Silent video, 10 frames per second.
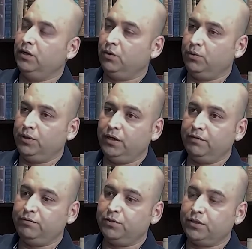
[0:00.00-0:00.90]
good
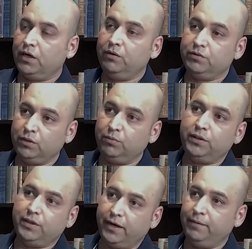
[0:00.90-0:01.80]
enough to start with a
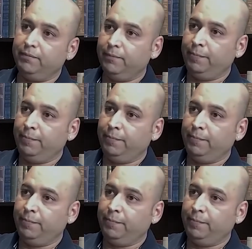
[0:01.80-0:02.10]
good time,